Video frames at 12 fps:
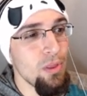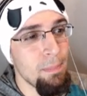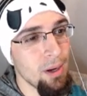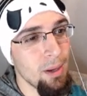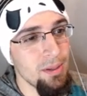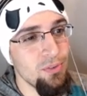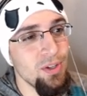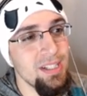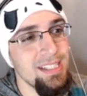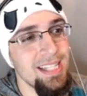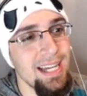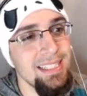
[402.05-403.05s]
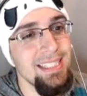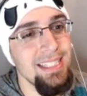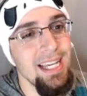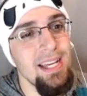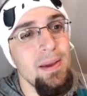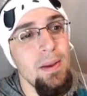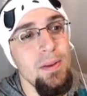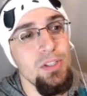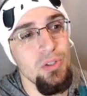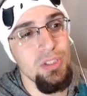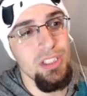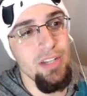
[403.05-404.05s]
They probably fixed that.
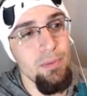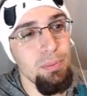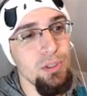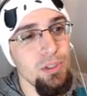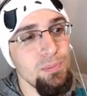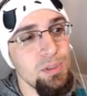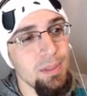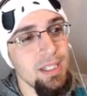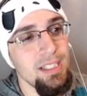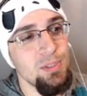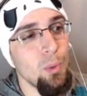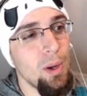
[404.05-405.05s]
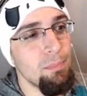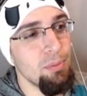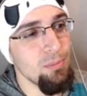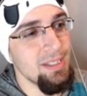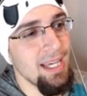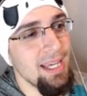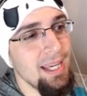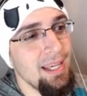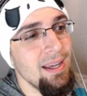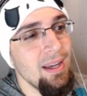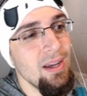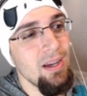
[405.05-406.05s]
So seven brooms means one broom a day